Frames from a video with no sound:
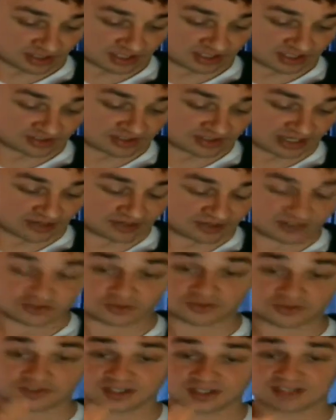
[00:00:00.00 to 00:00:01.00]
down into
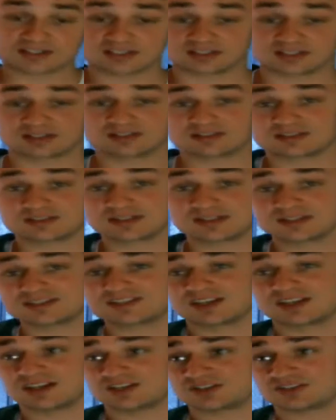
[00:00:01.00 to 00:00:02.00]
six
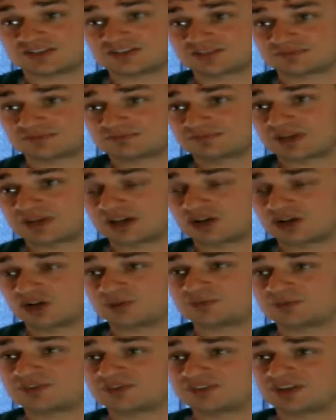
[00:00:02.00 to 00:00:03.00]
stages. I call
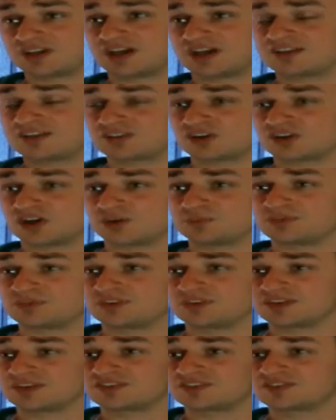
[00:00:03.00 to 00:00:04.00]
them
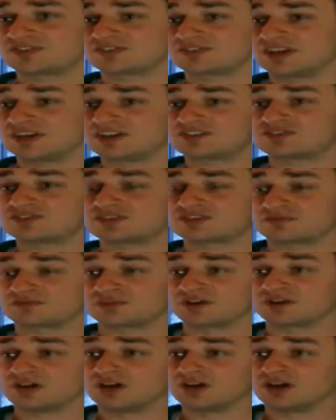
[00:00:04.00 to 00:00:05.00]
6 stages of
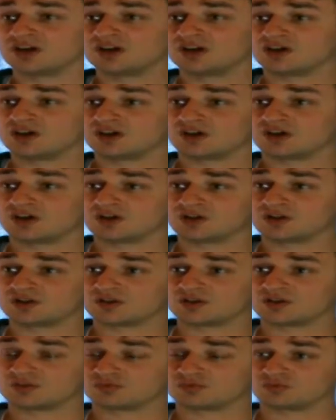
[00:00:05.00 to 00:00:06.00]

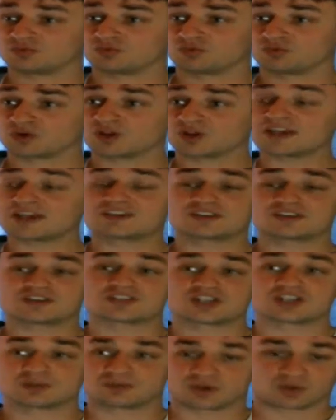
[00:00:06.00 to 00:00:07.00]

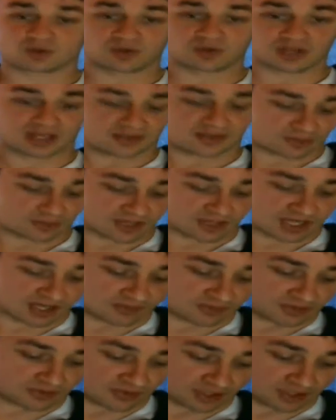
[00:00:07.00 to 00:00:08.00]
relationship that we have
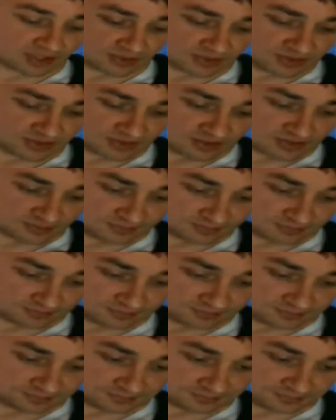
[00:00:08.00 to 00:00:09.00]
with language.
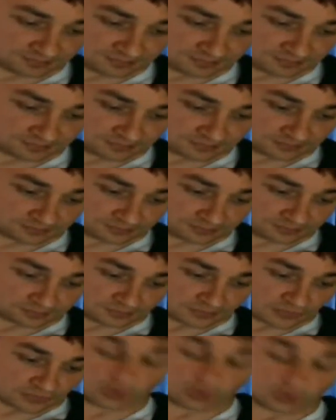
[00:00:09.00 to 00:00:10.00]

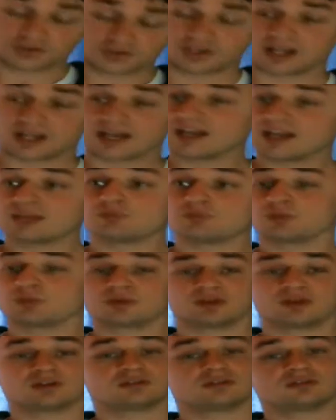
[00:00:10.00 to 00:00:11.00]
Of course, at any
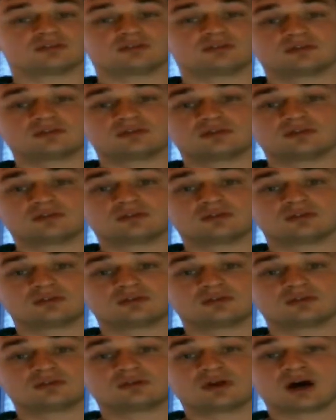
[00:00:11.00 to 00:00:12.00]
moment,
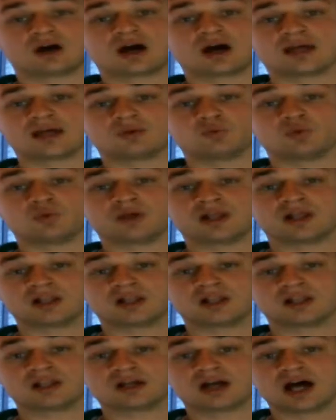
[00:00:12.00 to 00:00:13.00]
I
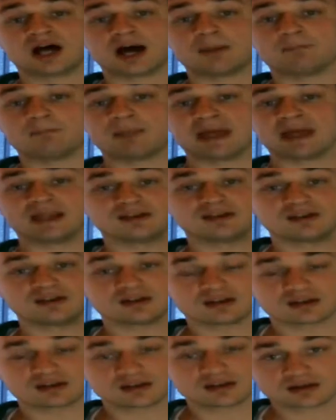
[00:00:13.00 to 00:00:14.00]
will amend
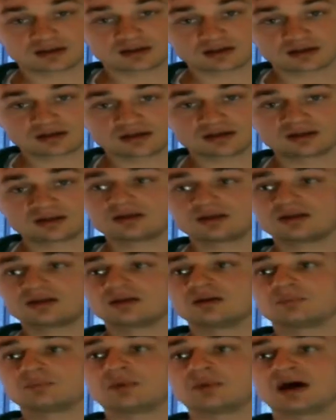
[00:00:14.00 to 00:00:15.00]

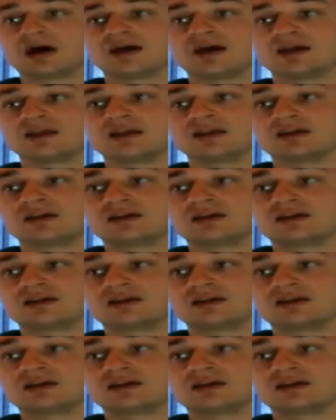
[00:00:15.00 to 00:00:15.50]
by